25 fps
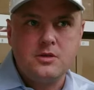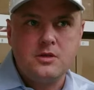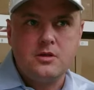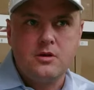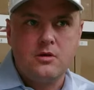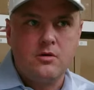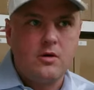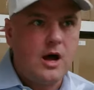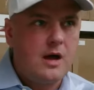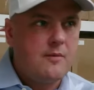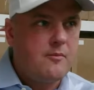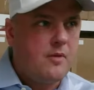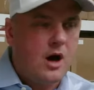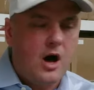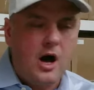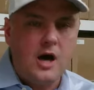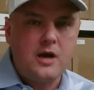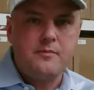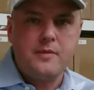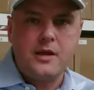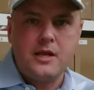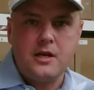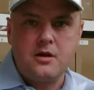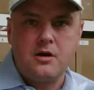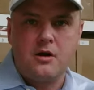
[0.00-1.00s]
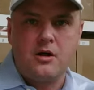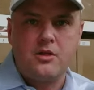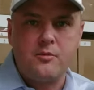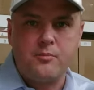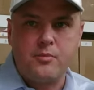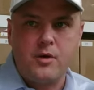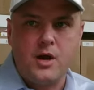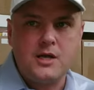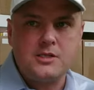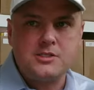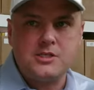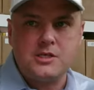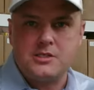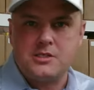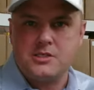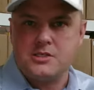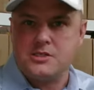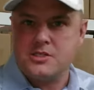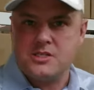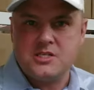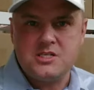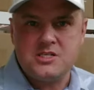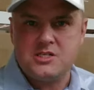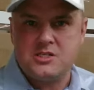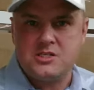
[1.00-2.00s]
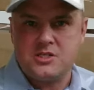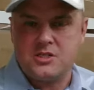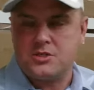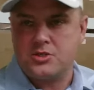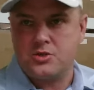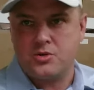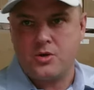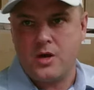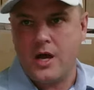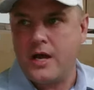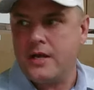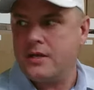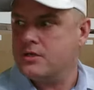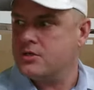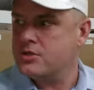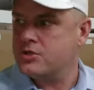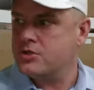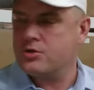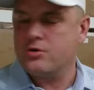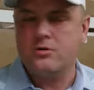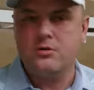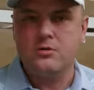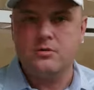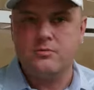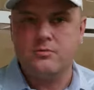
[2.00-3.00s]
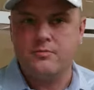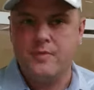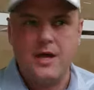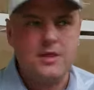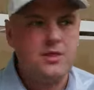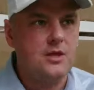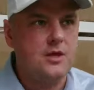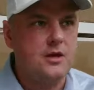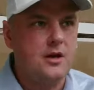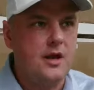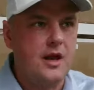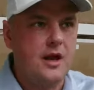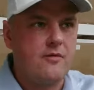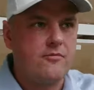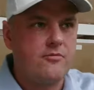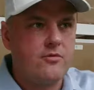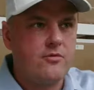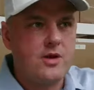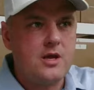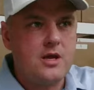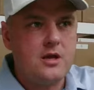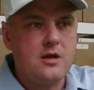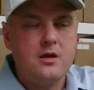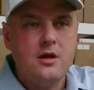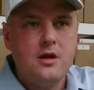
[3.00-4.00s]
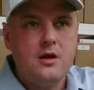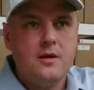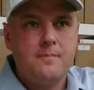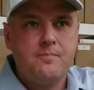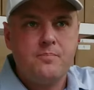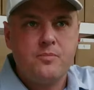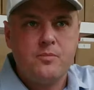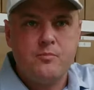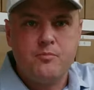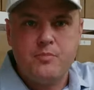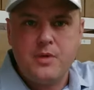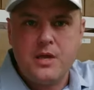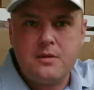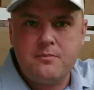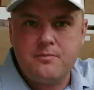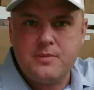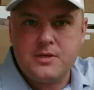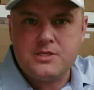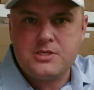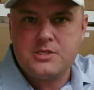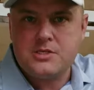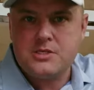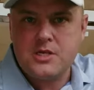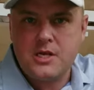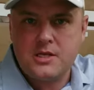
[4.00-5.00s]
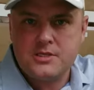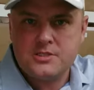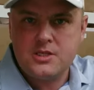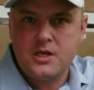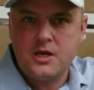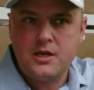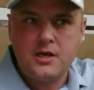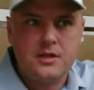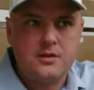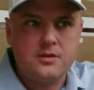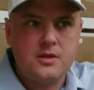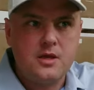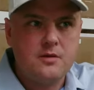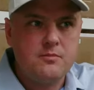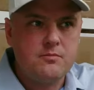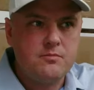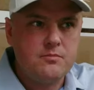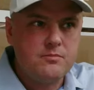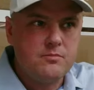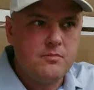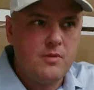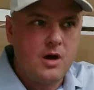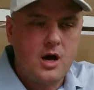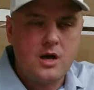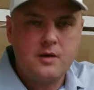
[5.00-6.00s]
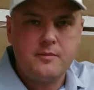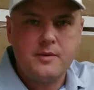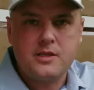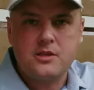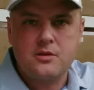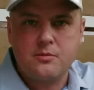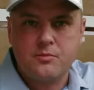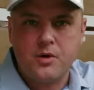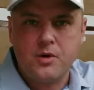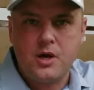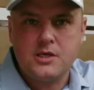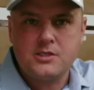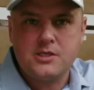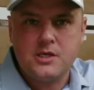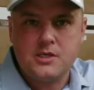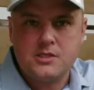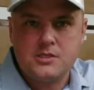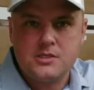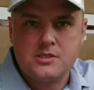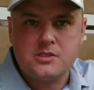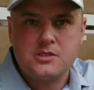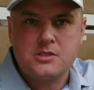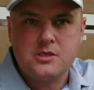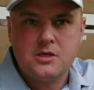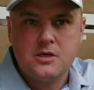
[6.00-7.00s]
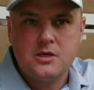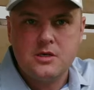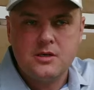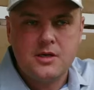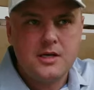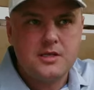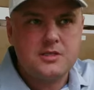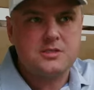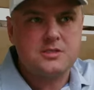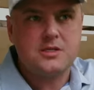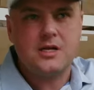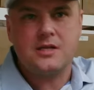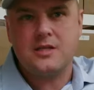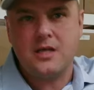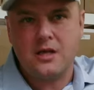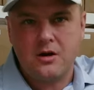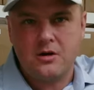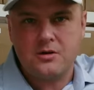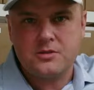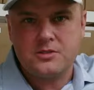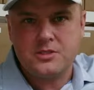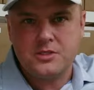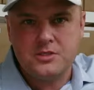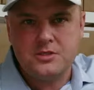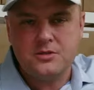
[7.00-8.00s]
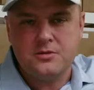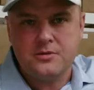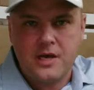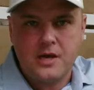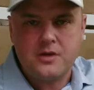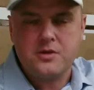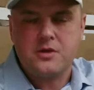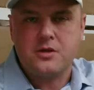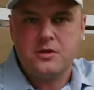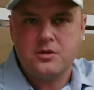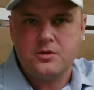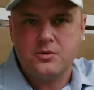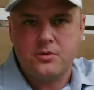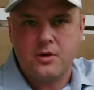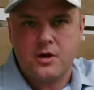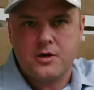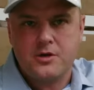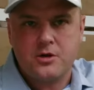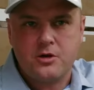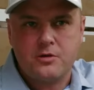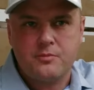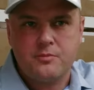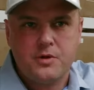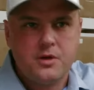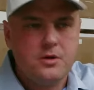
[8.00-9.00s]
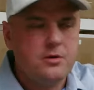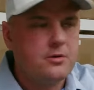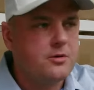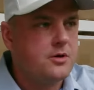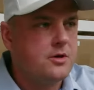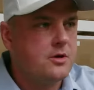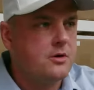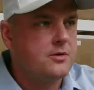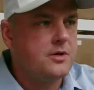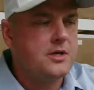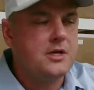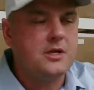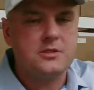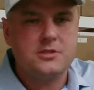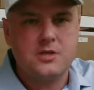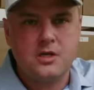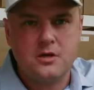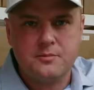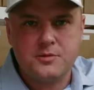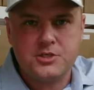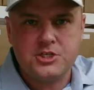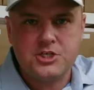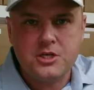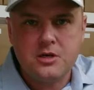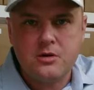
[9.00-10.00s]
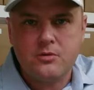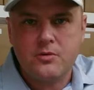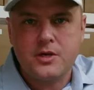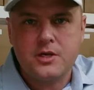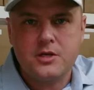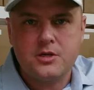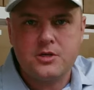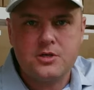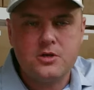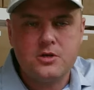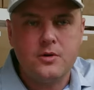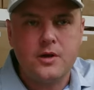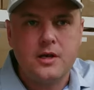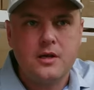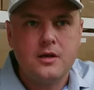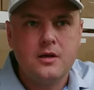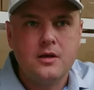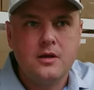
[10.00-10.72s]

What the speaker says: I'm automating all the processes. This is a tried and true method. Every big business has done it. They automate the processes and it's not that hard to do. Now you can do it on your computer. You don't need a ton of machinery to do it.